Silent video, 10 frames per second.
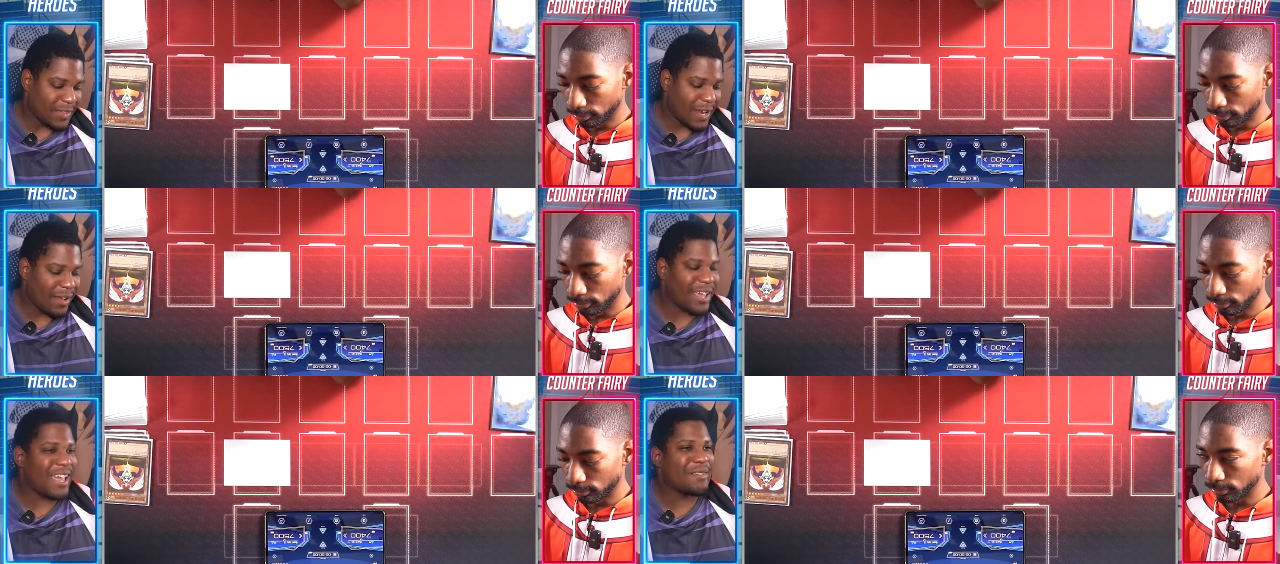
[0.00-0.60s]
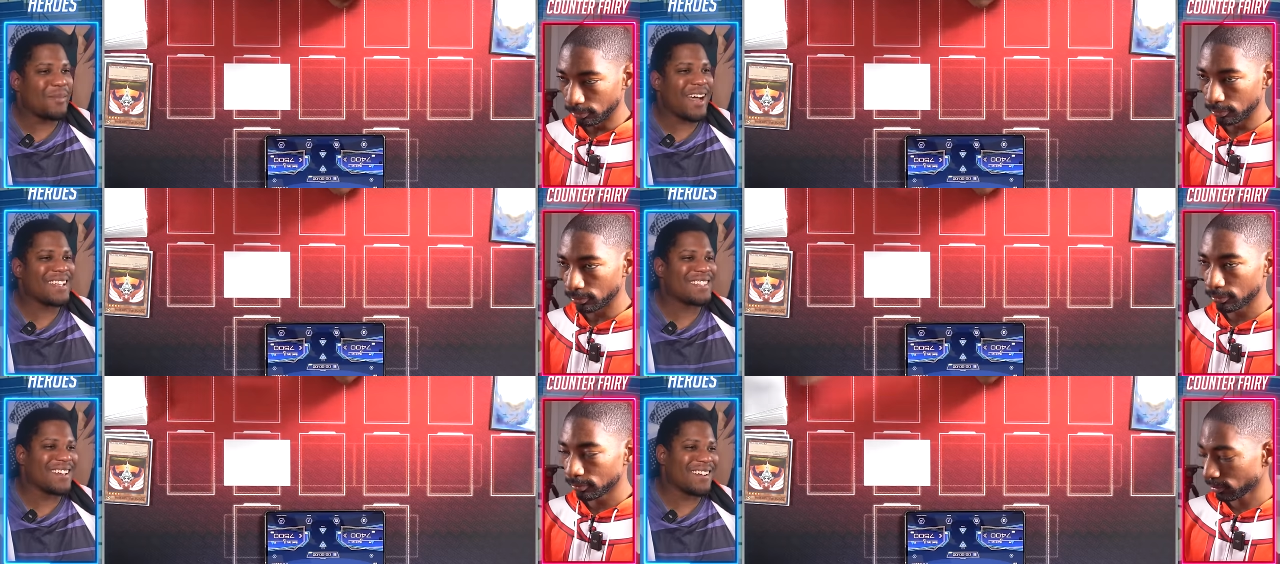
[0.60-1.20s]
Speaker 1: And then I'll
Speaker 2: end
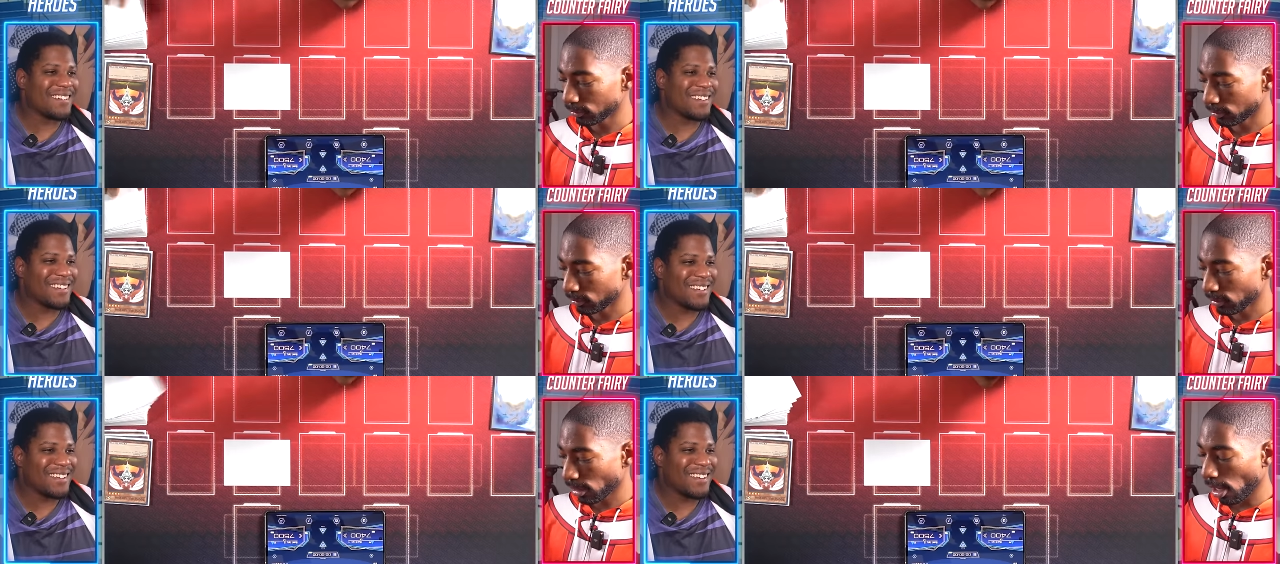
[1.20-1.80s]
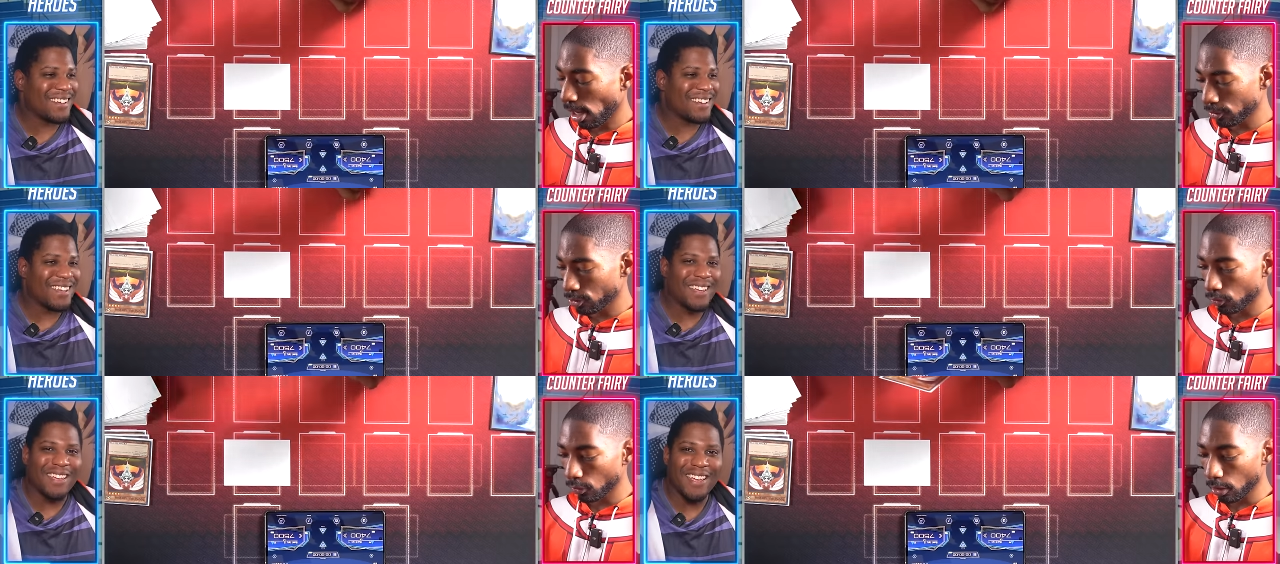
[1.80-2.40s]
my turn.
Speaker 1: I'll
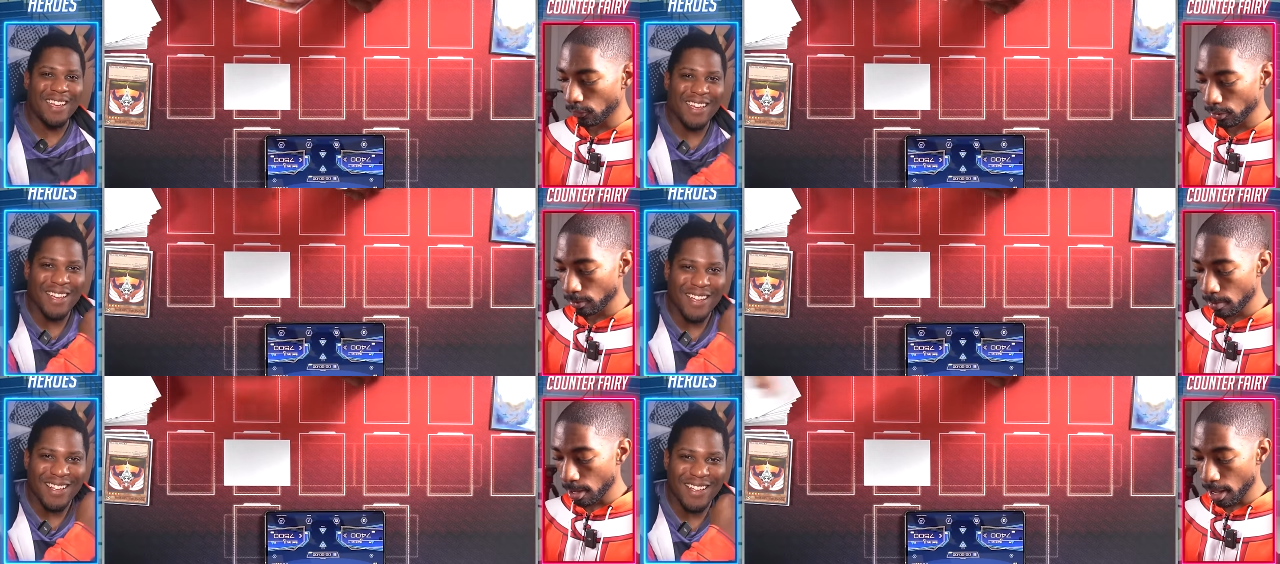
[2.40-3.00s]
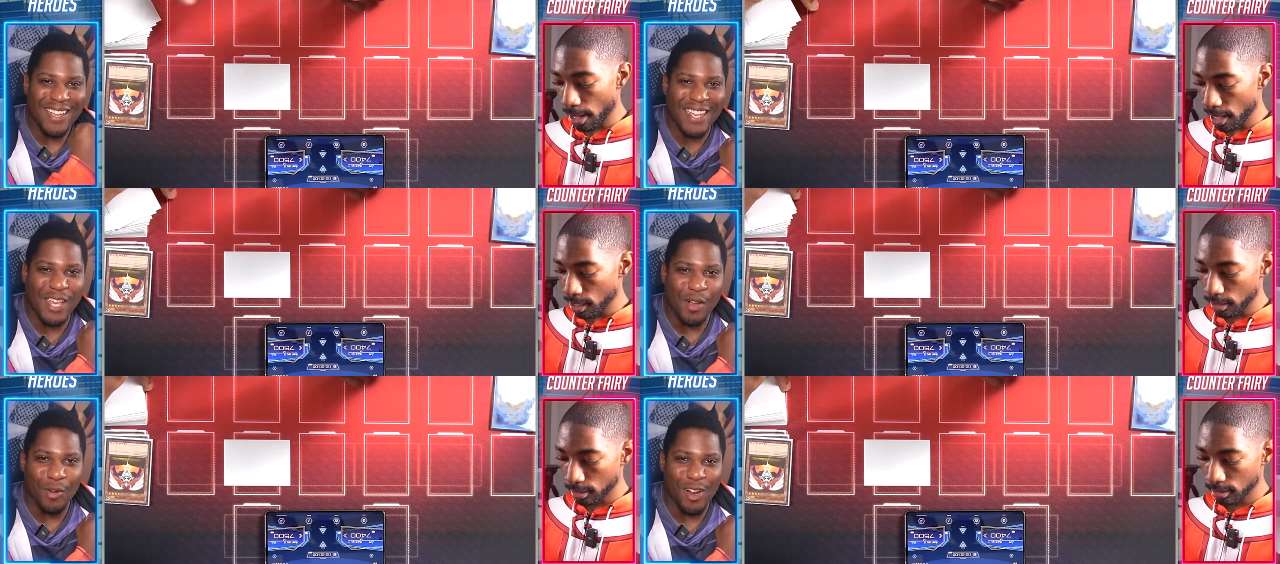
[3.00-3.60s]
draw for my
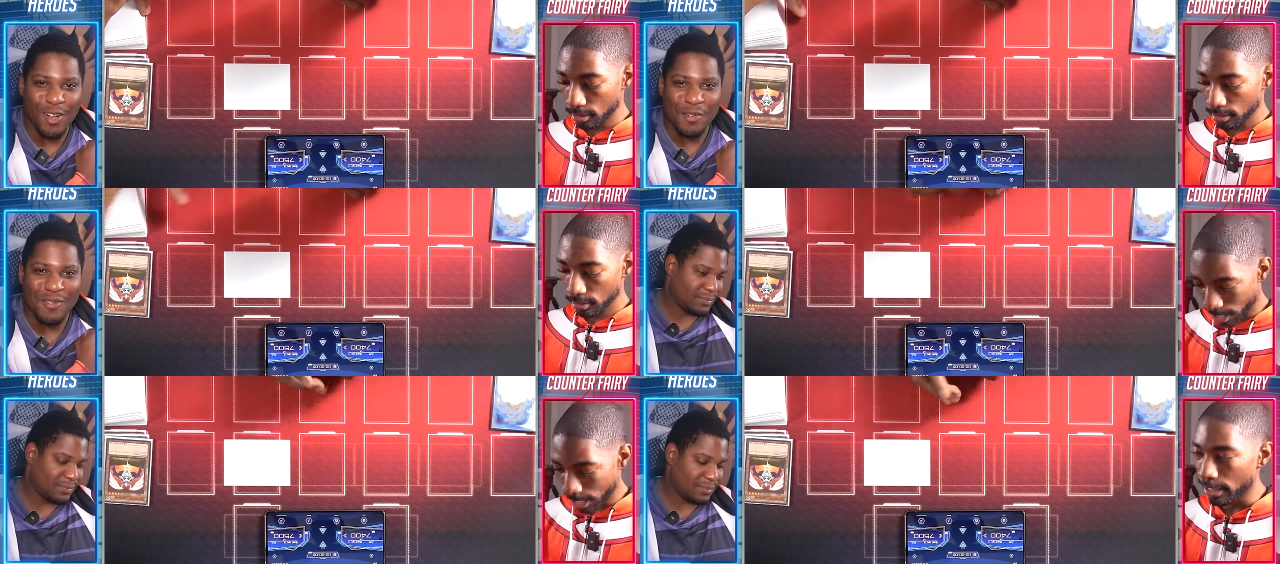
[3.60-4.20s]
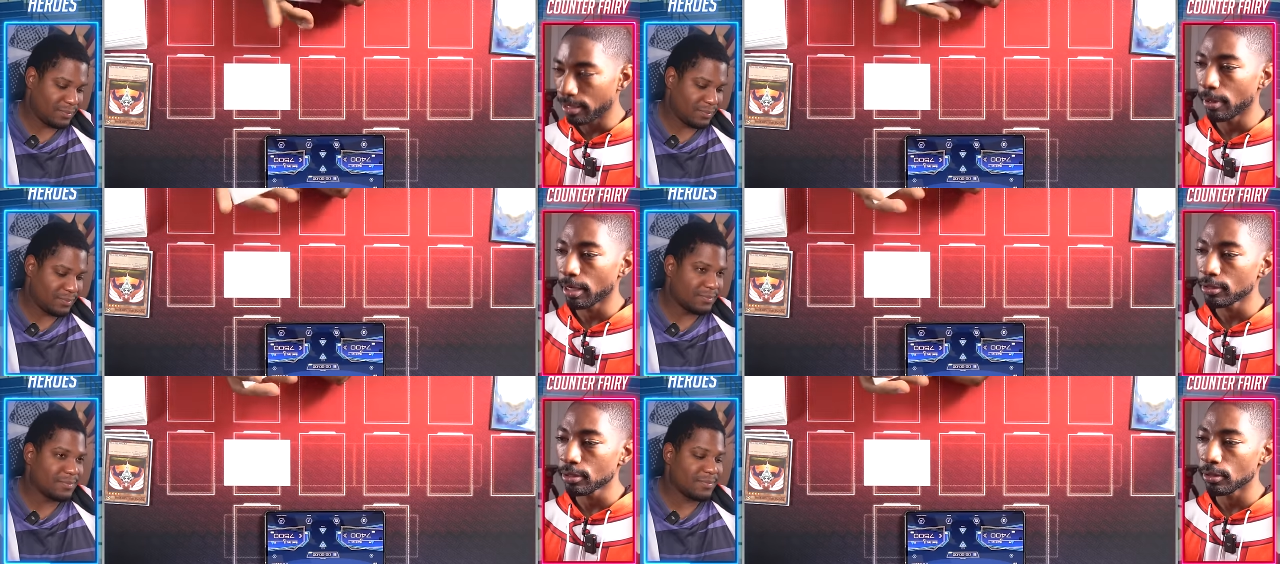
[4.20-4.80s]
Hero. I end
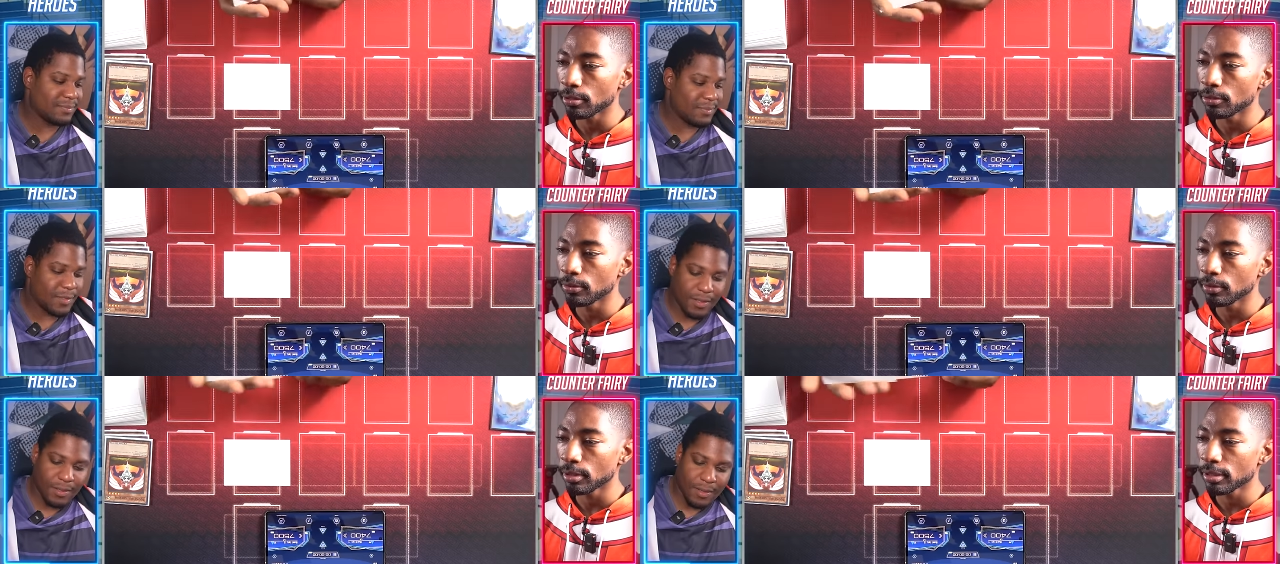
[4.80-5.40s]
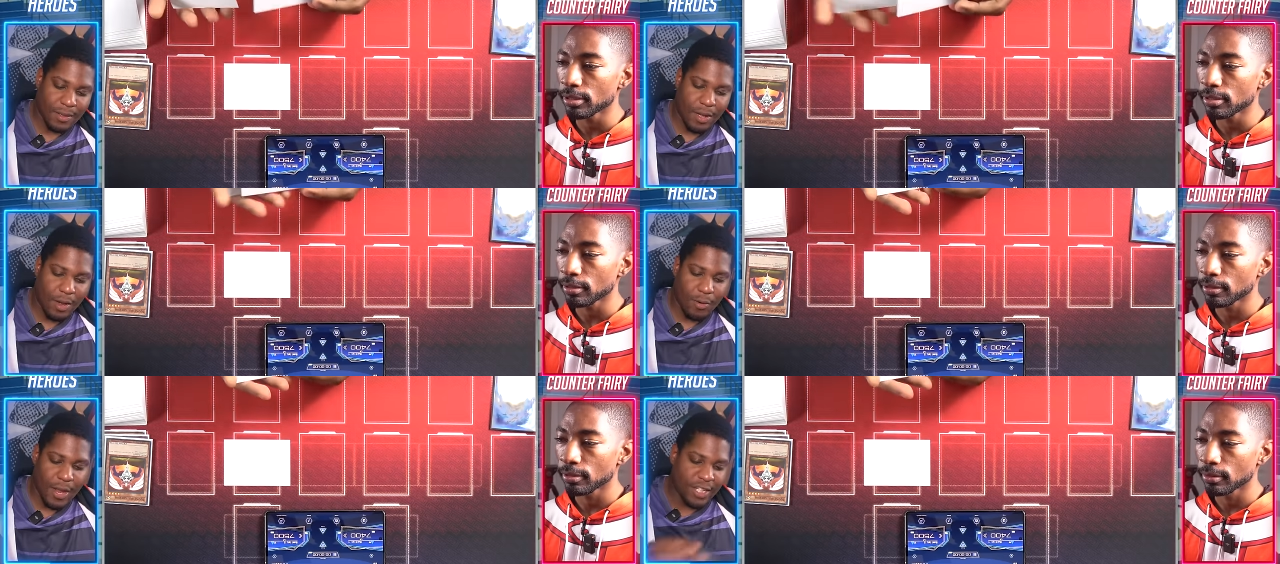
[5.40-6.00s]
my turn.
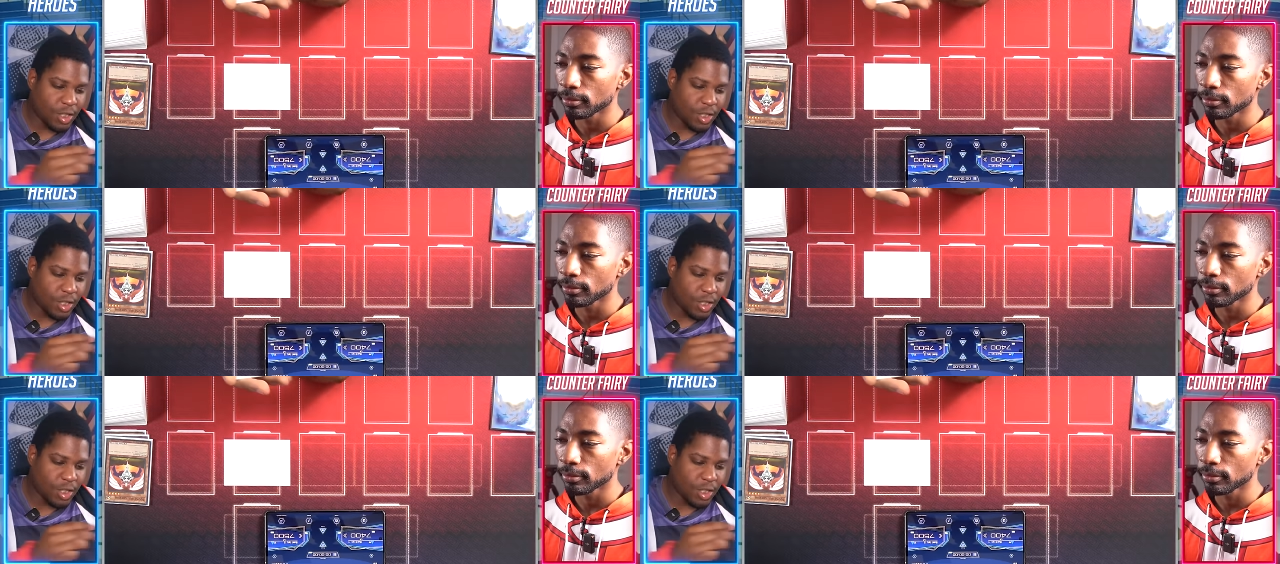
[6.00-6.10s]
Speaker 2: All right,